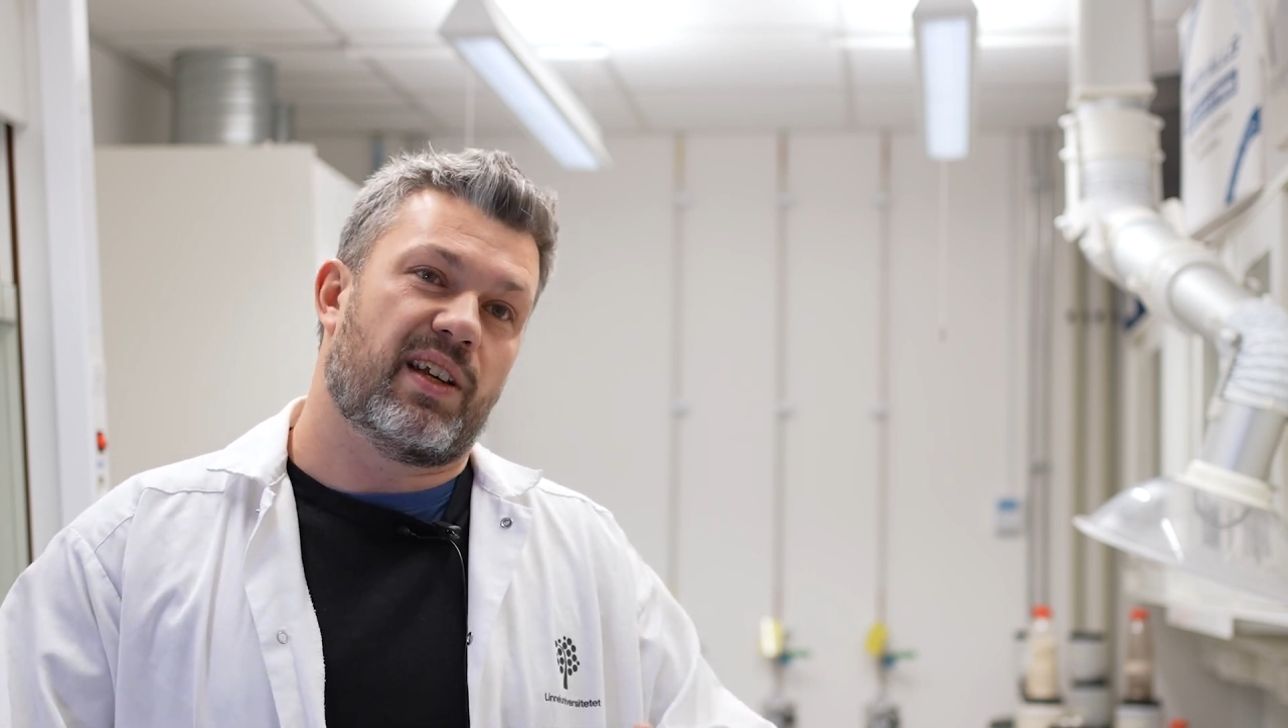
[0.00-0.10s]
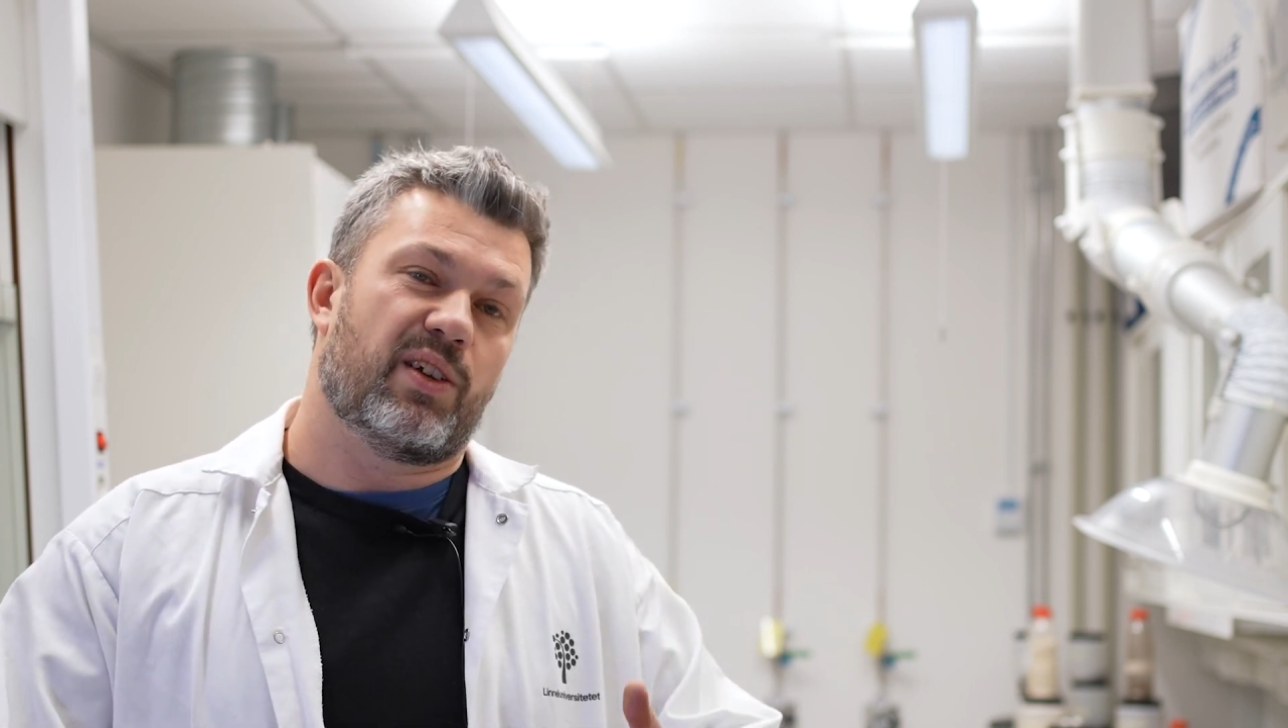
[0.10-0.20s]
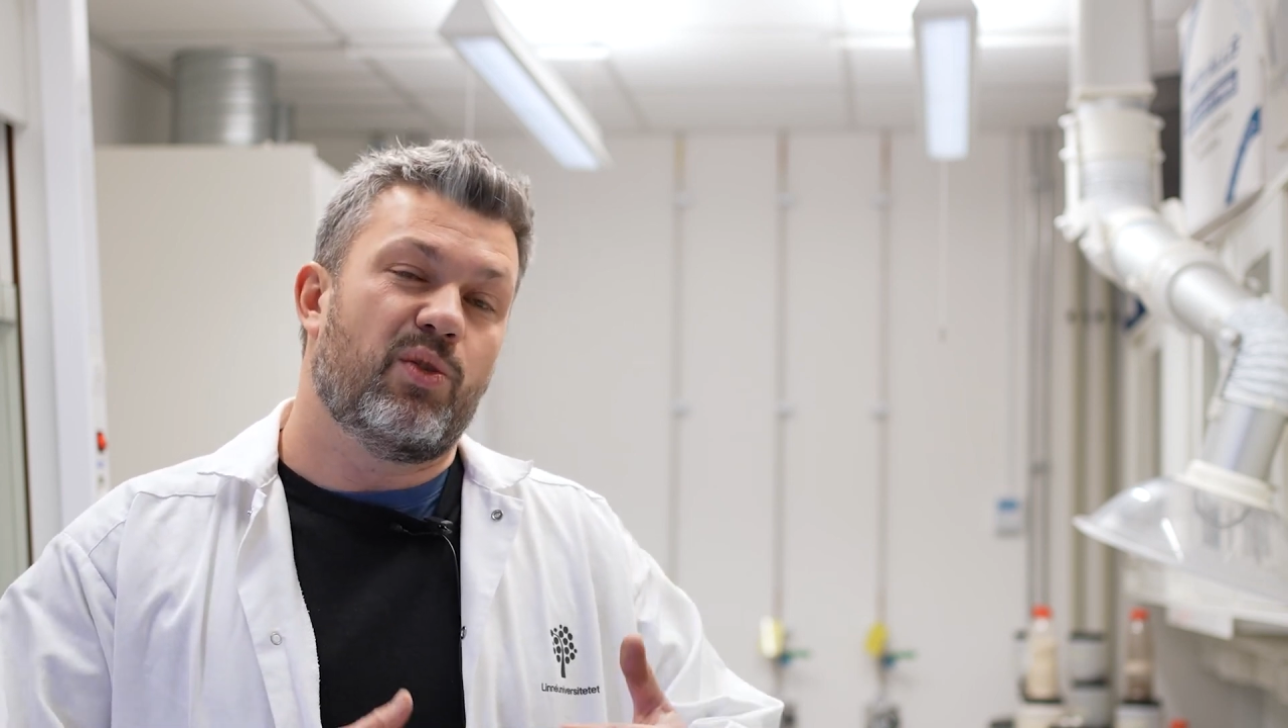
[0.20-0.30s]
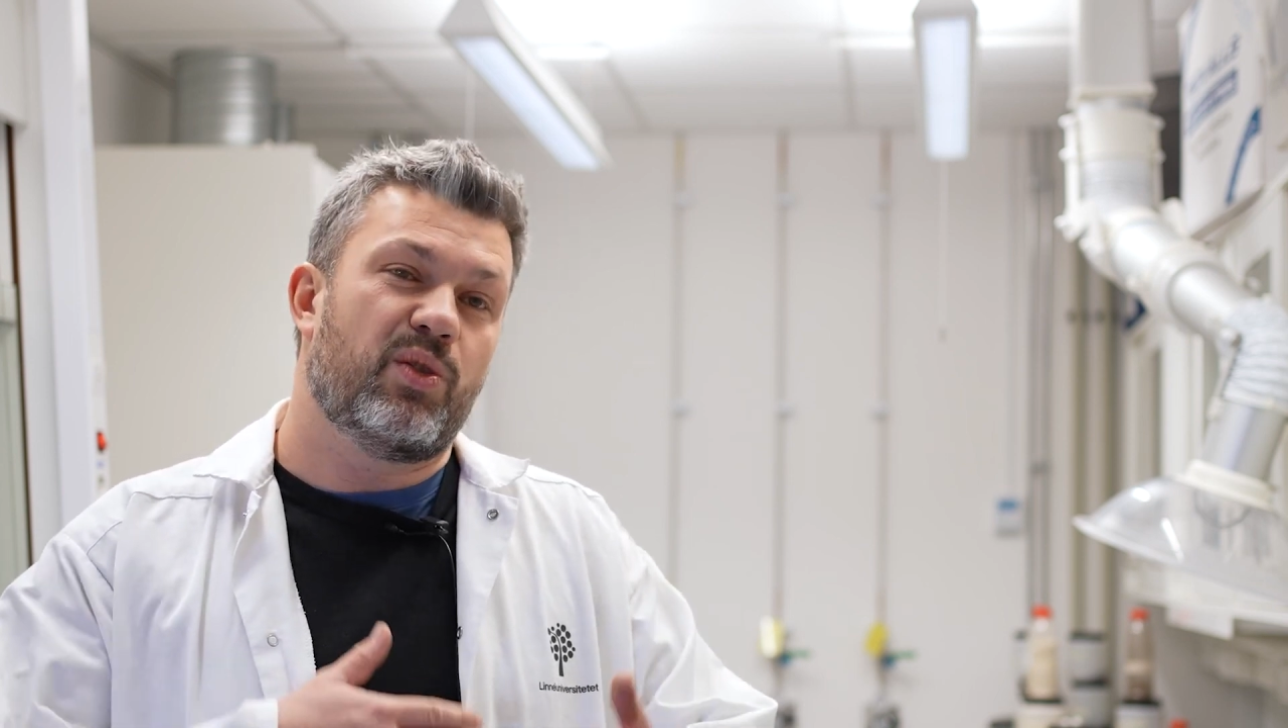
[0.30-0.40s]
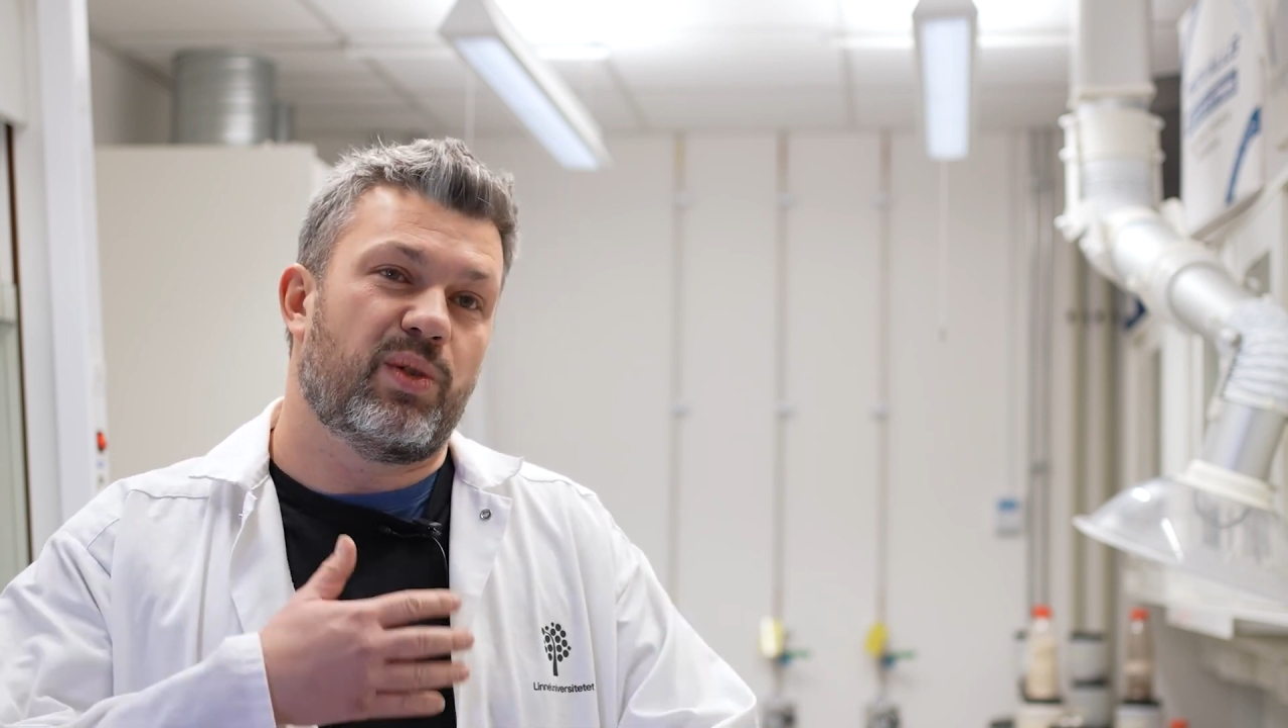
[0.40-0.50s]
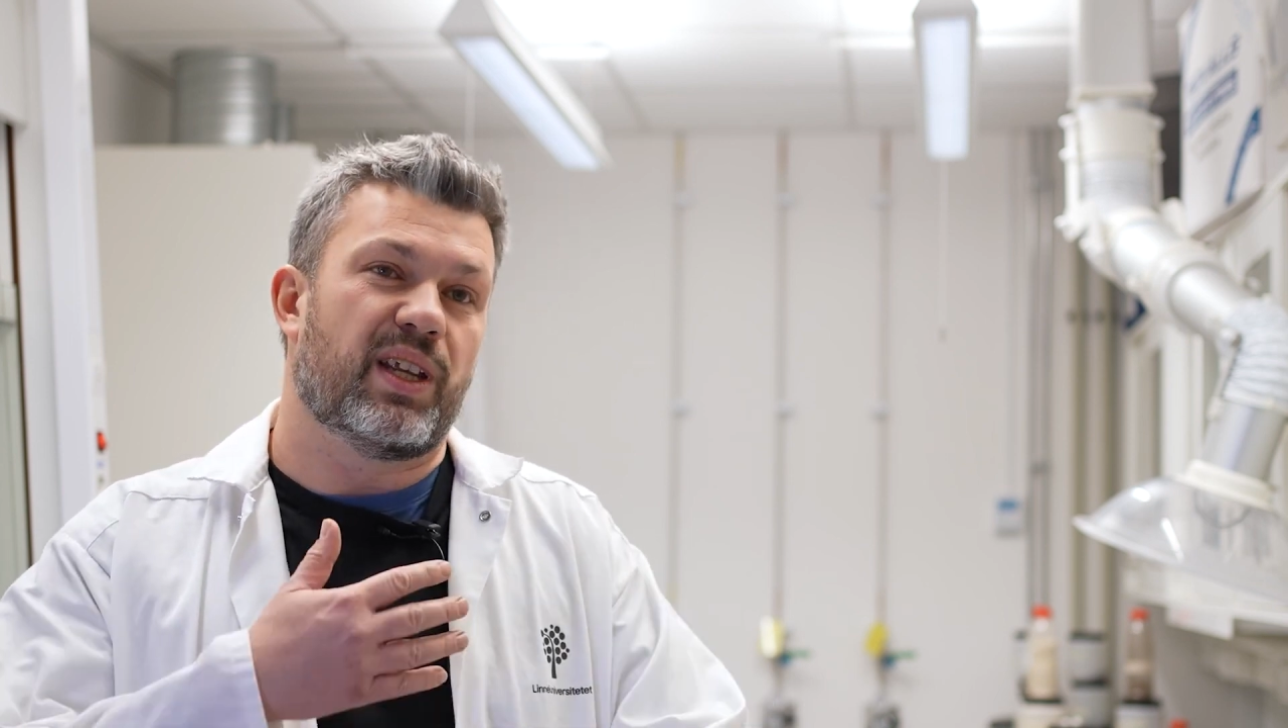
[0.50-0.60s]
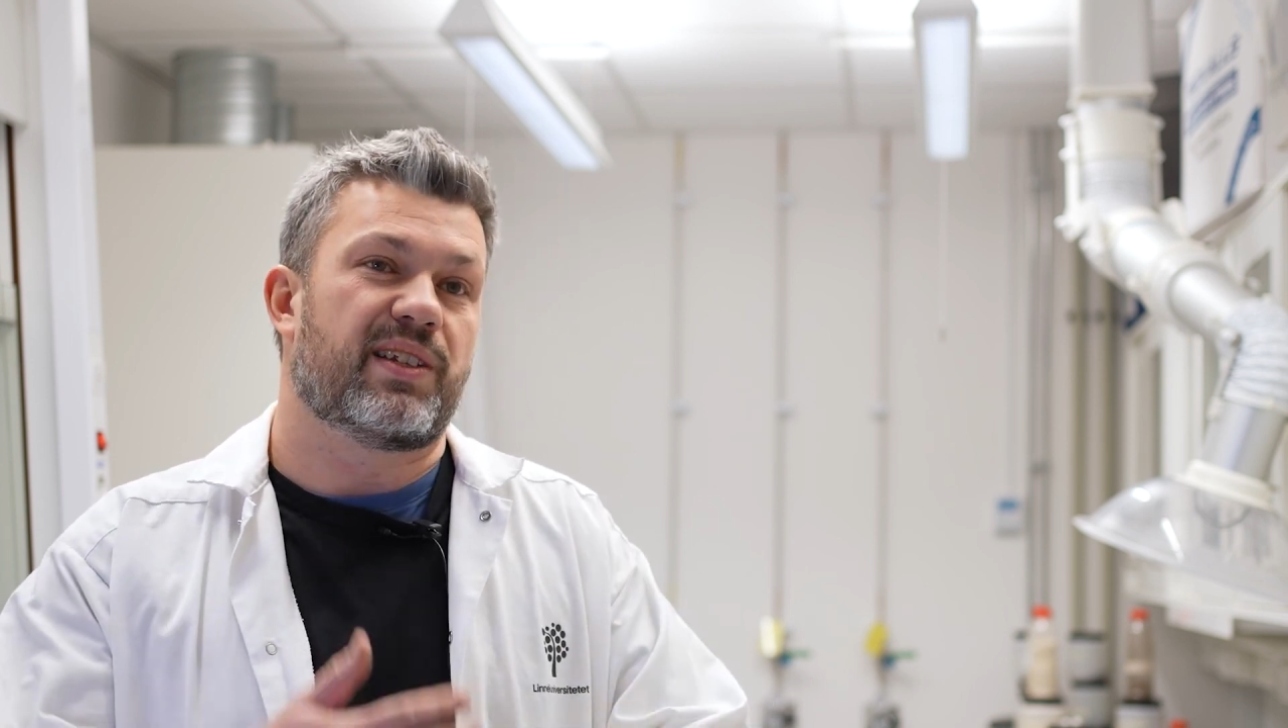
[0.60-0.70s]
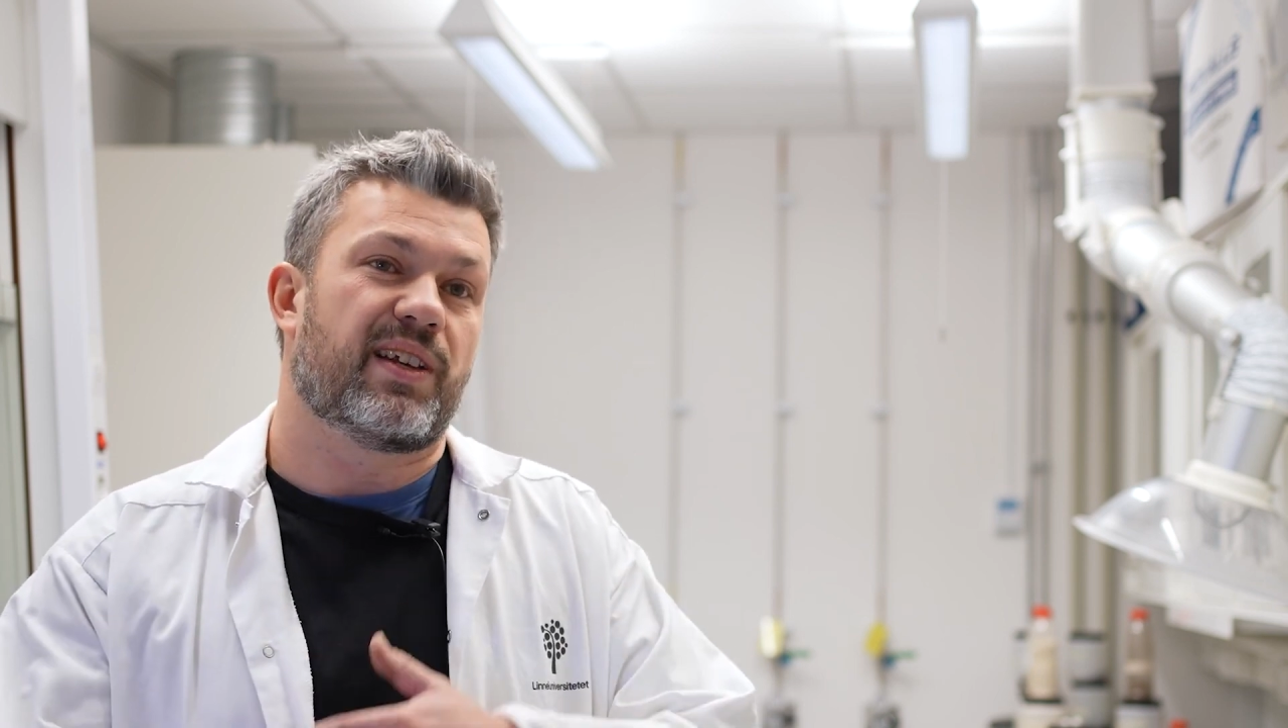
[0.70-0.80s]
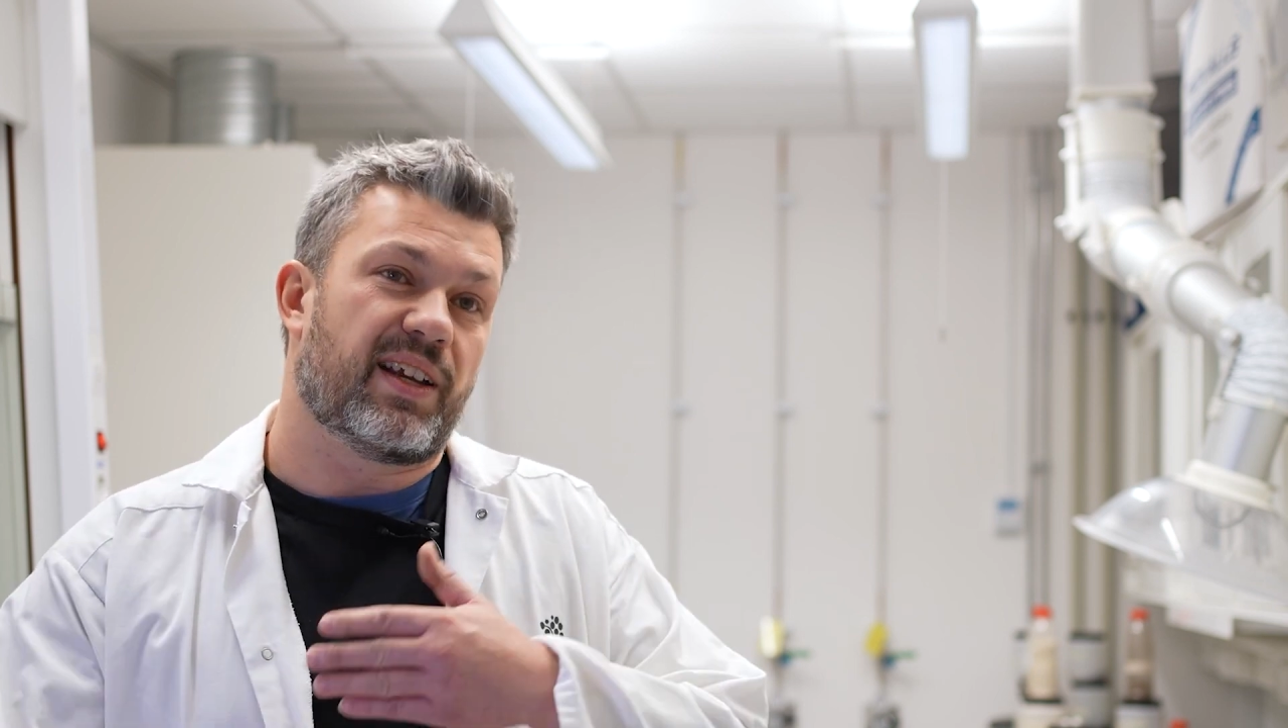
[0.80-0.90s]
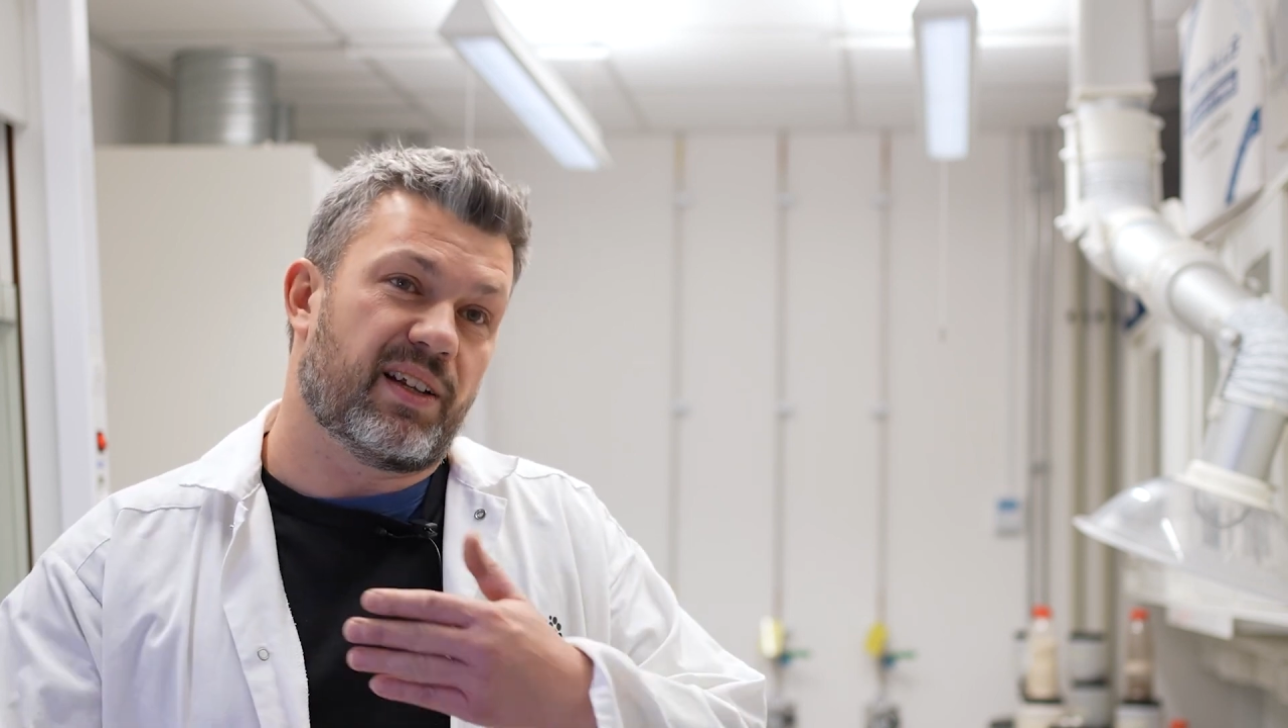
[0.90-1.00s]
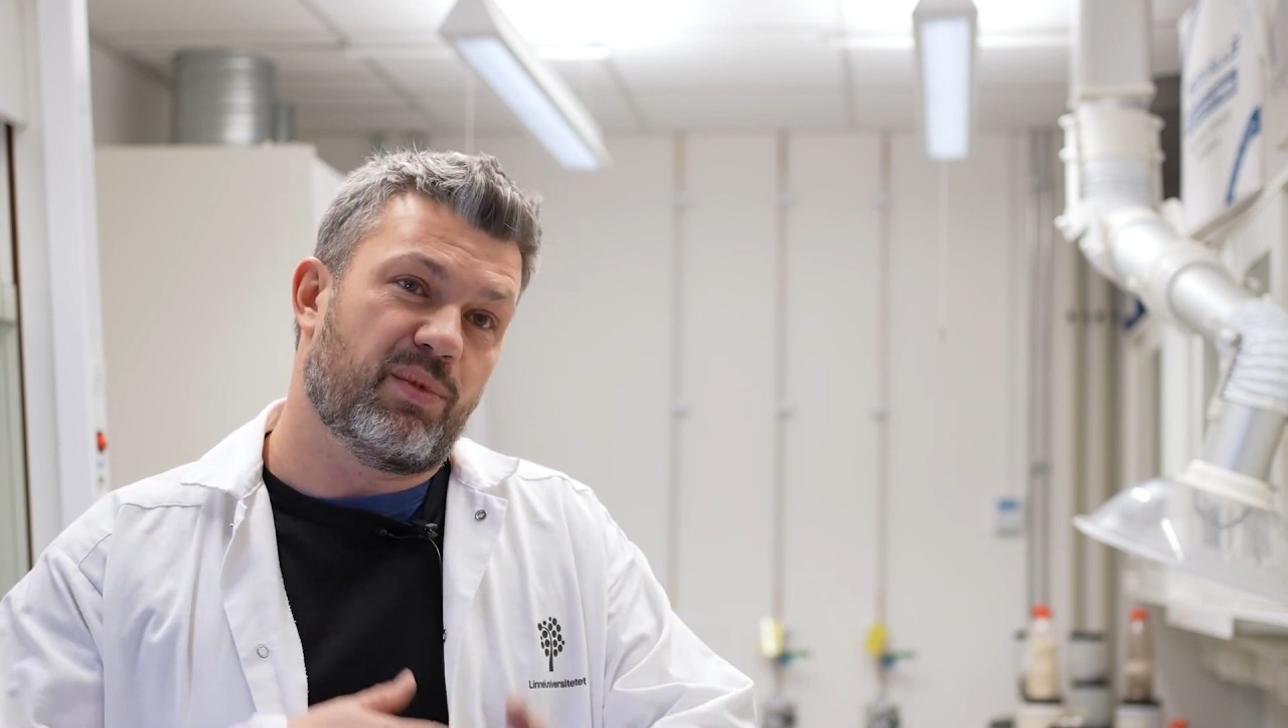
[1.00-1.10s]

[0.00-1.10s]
nutrient cycle